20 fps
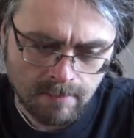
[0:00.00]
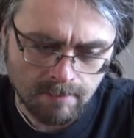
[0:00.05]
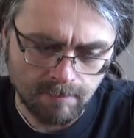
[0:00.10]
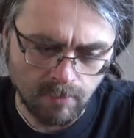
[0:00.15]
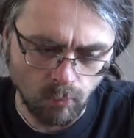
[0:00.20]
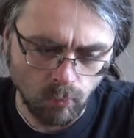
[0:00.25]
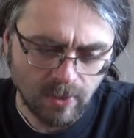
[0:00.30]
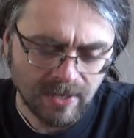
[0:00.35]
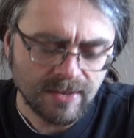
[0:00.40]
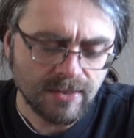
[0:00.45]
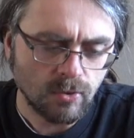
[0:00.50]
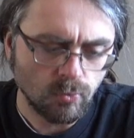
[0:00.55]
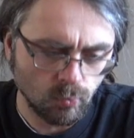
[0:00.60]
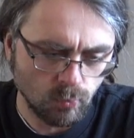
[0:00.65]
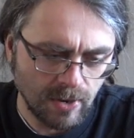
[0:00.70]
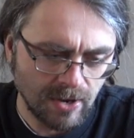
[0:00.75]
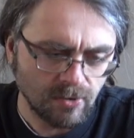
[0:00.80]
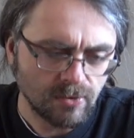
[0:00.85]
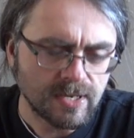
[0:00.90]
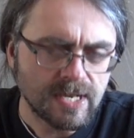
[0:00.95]
But one of their
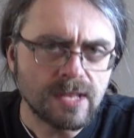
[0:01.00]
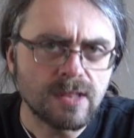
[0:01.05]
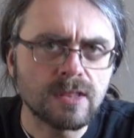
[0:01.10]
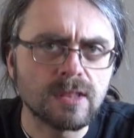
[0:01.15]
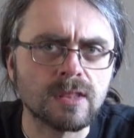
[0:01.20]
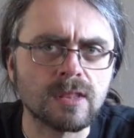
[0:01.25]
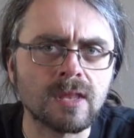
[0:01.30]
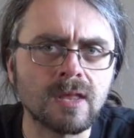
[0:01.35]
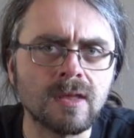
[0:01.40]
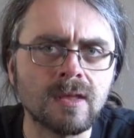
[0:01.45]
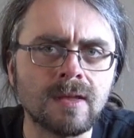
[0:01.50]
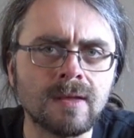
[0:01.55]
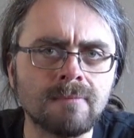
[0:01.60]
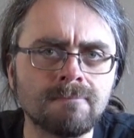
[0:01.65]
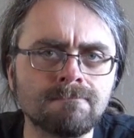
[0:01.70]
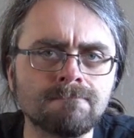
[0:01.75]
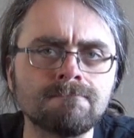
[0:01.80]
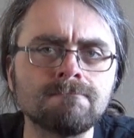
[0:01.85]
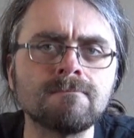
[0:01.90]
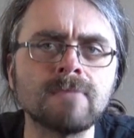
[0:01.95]
rarities
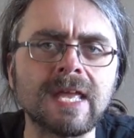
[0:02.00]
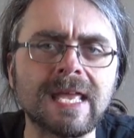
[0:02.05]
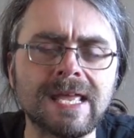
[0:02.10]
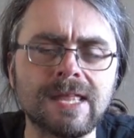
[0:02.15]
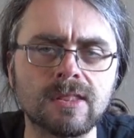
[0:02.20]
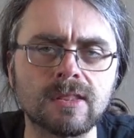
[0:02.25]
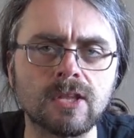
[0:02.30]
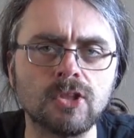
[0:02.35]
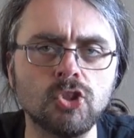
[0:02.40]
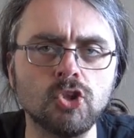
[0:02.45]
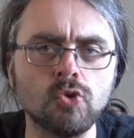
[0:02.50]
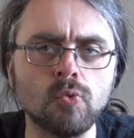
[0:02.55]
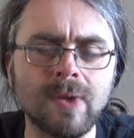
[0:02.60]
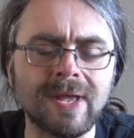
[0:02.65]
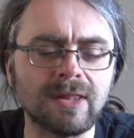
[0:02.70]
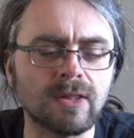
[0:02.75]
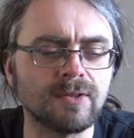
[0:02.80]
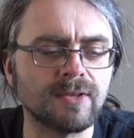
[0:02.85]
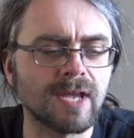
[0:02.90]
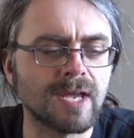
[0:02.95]
is the New
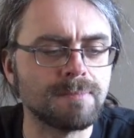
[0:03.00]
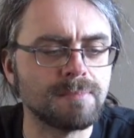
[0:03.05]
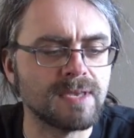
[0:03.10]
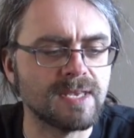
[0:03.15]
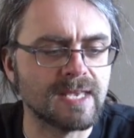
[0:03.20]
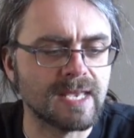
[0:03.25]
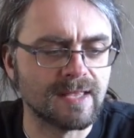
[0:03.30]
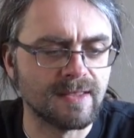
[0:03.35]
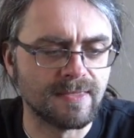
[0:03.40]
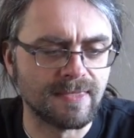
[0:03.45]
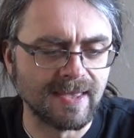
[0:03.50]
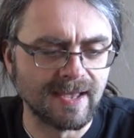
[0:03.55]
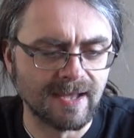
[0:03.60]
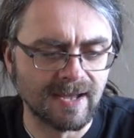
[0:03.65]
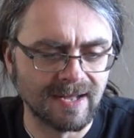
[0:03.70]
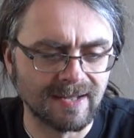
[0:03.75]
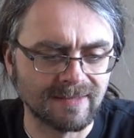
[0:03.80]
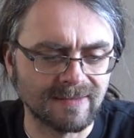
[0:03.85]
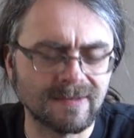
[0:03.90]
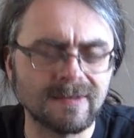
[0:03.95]
England I P A that they
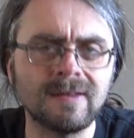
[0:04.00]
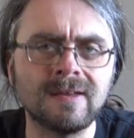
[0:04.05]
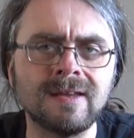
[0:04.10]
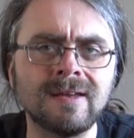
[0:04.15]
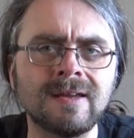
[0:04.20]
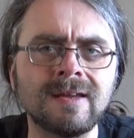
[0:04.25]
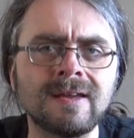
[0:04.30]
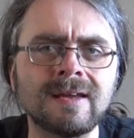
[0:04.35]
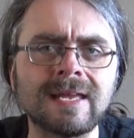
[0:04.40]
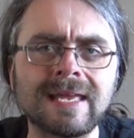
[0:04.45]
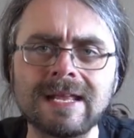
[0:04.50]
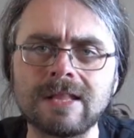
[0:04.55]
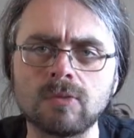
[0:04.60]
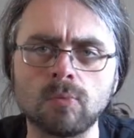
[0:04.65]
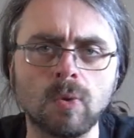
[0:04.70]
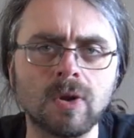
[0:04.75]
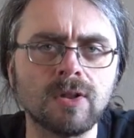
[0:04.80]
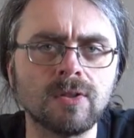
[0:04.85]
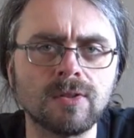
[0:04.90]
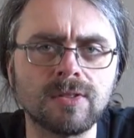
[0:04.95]
got.
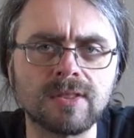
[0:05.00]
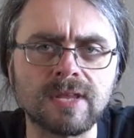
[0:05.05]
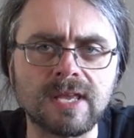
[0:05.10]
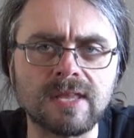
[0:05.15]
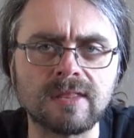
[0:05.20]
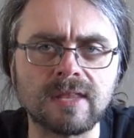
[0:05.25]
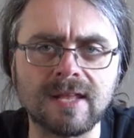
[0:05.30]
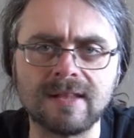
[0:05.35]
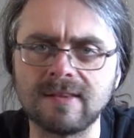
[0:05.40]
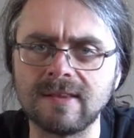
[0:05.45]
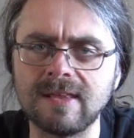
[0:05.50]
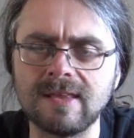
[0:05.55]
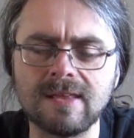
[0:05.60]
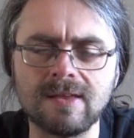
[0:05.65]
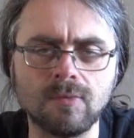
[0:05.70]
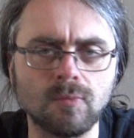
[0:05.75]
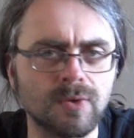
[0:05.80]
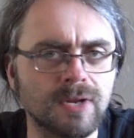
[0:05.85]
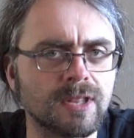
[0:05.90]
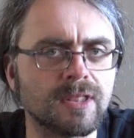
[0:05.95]
It's one of those things that
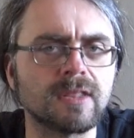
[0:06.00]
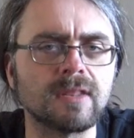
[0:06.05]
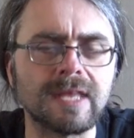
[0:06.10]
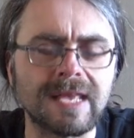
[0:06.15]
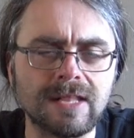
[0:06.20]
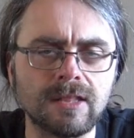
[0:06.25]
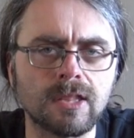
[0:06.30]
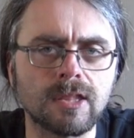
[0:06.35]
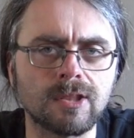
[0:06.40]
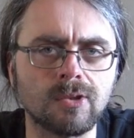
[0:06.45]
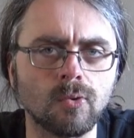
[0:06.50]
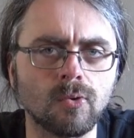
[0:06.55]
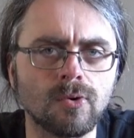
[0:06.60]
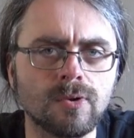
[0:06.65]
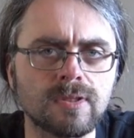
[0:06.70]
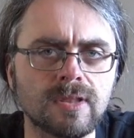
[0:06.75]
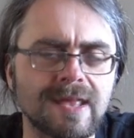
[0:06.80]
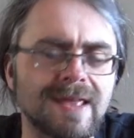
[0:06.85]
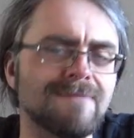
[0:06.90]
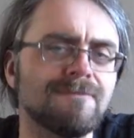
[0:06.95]
when it's in
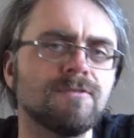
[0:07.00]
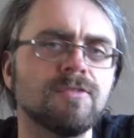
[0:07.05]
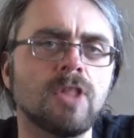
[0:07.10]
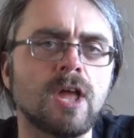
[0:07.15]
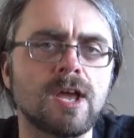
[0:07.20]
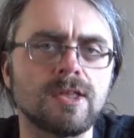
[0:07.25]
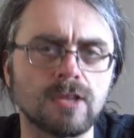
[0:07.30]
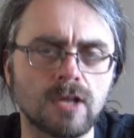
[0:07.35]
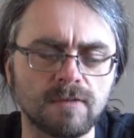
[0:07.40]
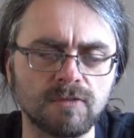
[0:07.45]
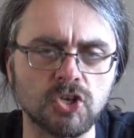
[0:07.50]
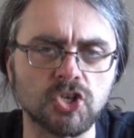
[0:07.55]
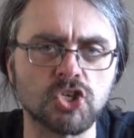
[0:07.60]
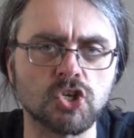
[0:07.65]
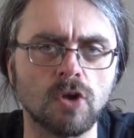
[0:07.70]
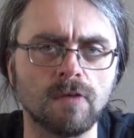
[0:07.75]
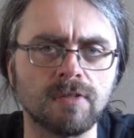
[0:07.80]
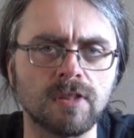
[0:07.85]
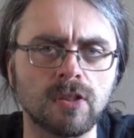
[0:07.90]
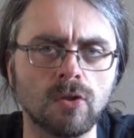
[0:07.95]
stores, it flies off the
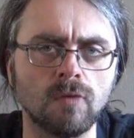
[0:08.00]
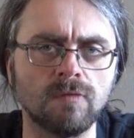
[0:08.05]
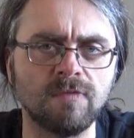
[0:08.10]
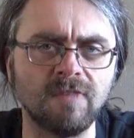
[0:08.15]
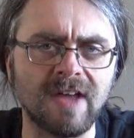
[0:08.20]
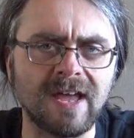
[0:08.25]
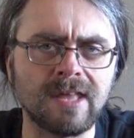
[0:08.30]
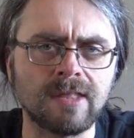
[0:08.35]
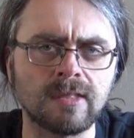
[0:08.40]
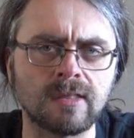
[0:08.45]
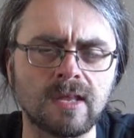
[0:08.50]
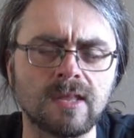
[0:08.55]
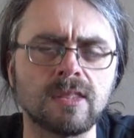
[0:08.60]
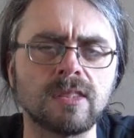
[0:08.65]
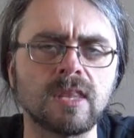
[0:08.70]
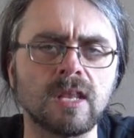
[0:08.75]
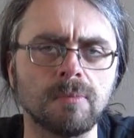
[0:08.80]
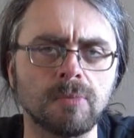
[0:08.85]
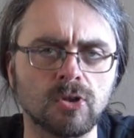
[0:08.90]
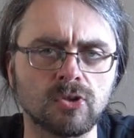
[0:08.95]
shelf so fast,
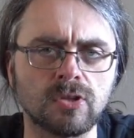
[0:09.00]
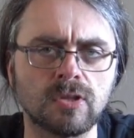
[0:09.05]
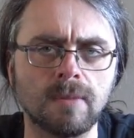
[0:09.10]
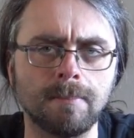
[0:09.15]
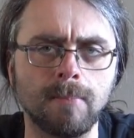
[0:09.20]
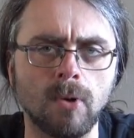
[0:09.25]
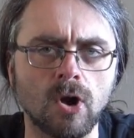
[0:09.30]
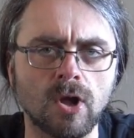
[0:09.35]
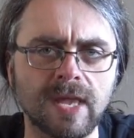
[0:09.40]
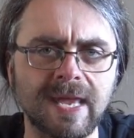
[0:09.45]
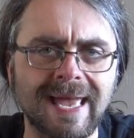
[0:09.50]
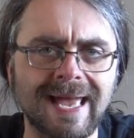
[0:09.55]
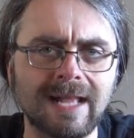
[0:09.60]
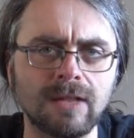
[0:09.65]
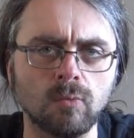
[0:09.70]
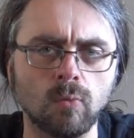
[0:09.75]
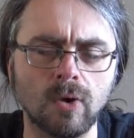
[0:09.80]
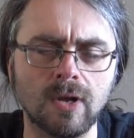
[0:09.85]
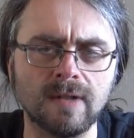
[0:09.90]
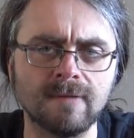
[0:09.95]
similar to the
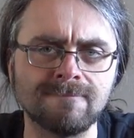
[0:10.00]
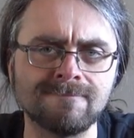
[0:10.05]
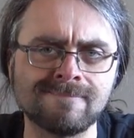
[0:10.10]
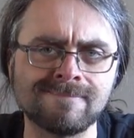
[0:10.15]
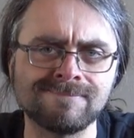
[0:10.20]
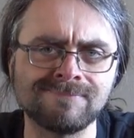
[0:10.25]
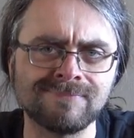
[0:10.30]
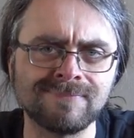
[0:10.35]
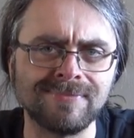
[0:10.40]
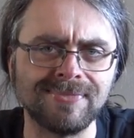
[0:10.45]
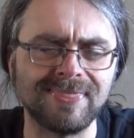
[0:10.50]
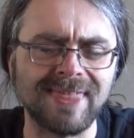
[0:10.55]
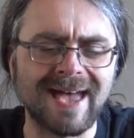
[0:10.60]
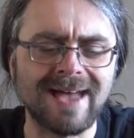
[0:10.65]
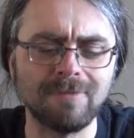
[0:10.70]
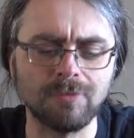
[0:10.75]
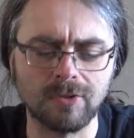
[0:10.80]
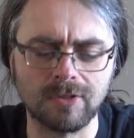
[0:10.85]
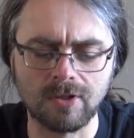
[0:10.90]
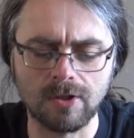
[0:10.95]
Bodega one.
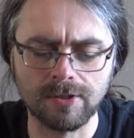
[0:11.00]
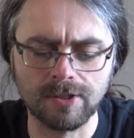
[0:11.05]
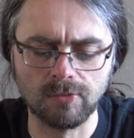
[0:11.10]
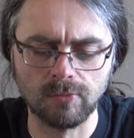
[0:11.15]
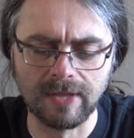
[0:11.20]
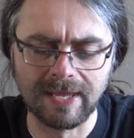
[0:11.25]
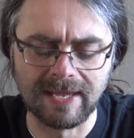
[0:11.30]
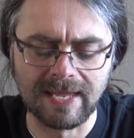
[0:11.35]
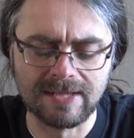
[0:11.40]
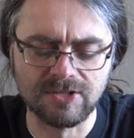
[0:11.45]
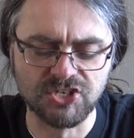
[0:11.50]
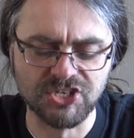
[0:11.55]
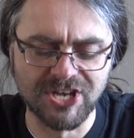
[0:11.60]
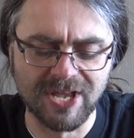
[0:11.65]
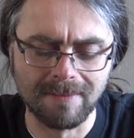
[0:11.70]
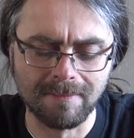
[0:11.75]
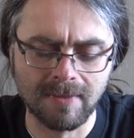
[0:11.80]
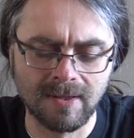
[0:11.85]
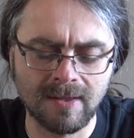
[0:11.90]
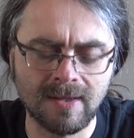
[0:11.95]
That was also like a
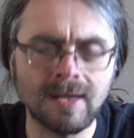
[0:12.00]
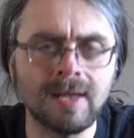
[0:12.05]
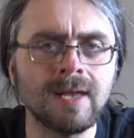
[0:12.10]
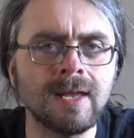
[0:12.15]
gem.